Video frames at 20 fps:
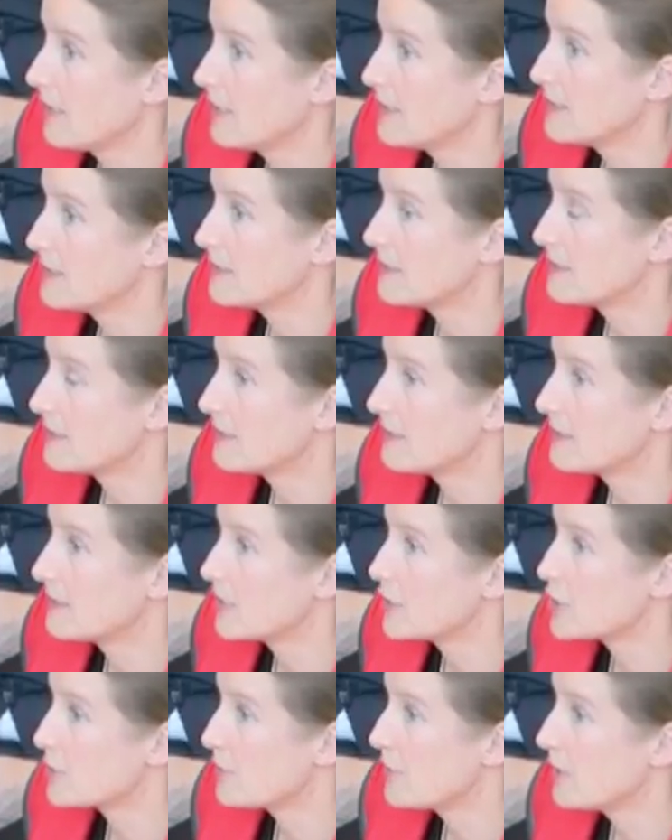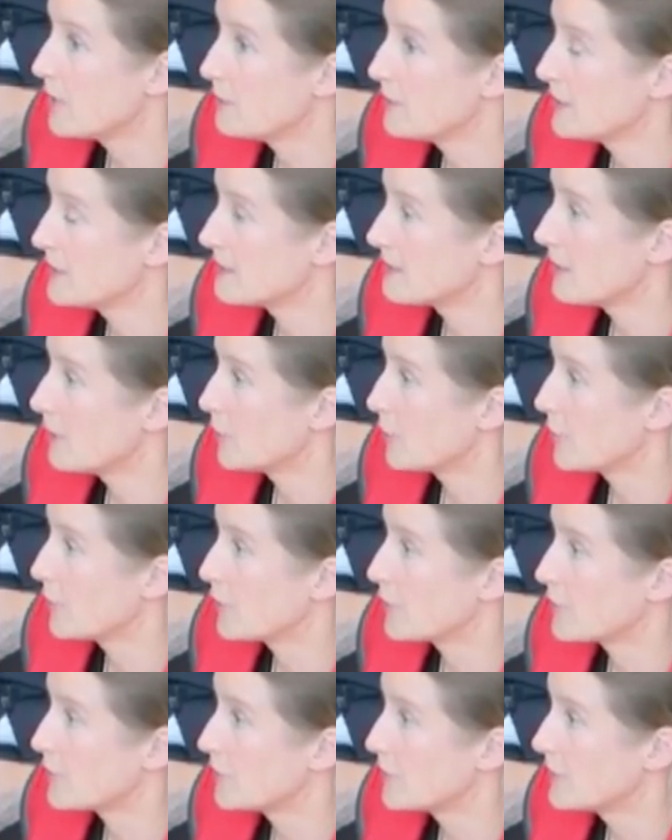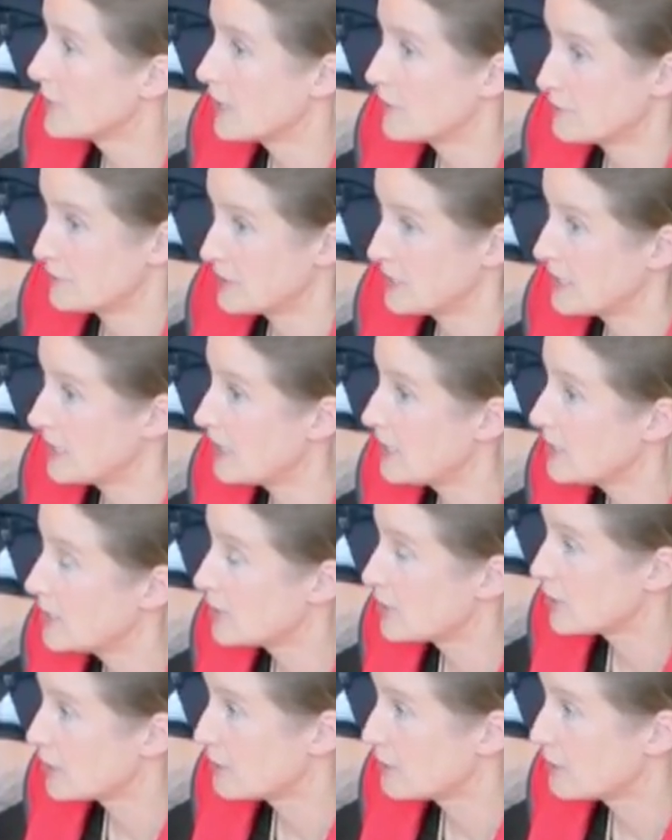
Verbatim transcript: And such permits are withdrawn every day